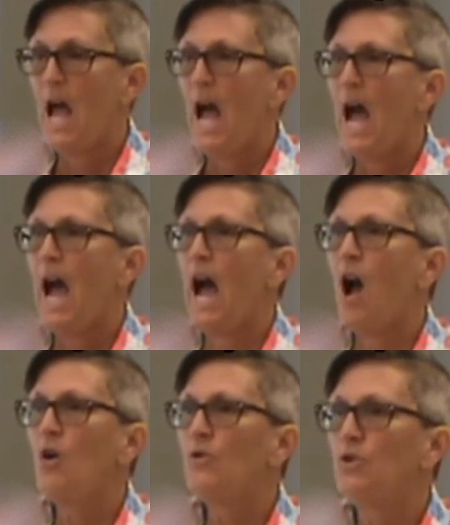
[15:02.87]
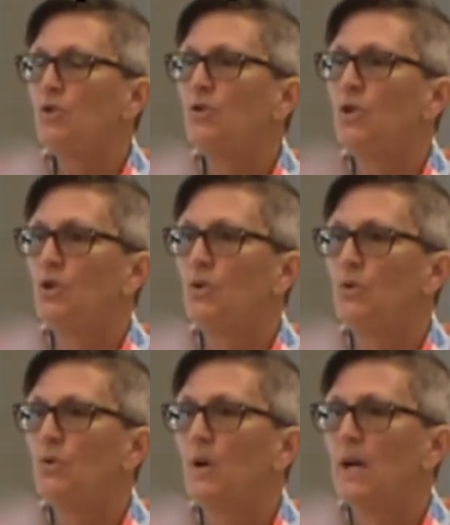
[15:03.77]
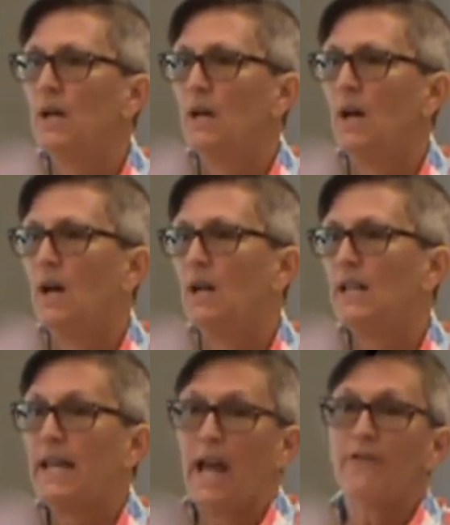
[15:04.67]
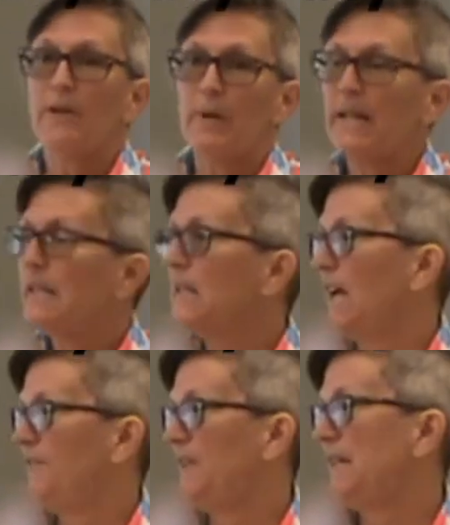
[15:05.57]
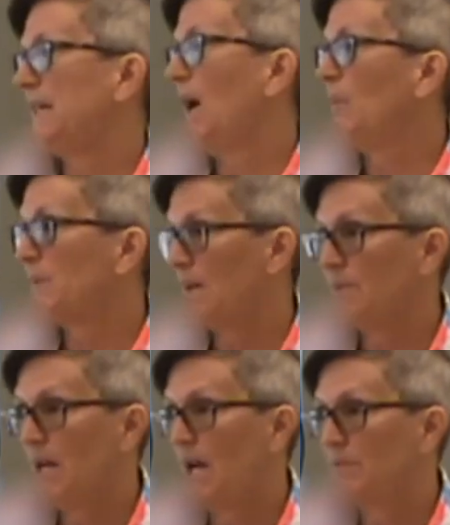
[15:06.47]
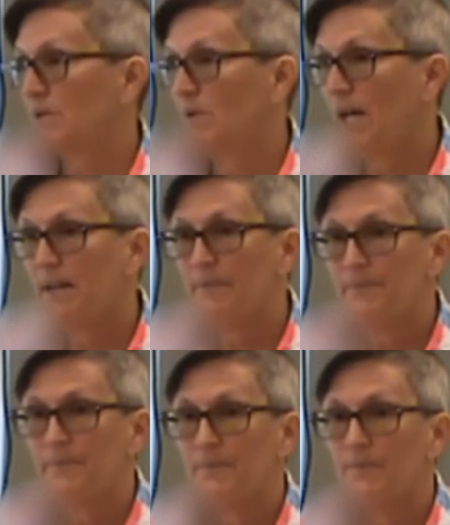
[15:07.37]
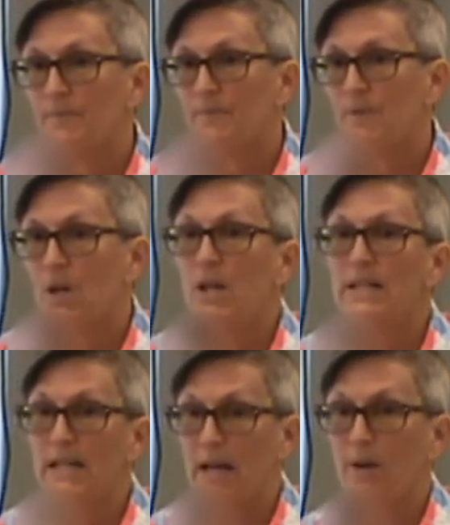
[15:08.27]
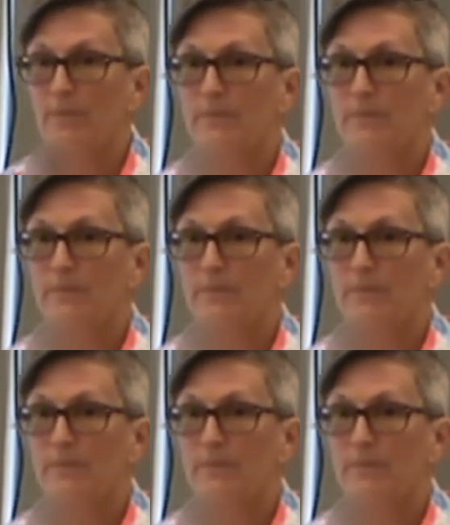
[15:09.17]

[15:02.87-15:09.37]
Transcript: How do you like everybody in life needs help sometimes, right? Yes. We all need help.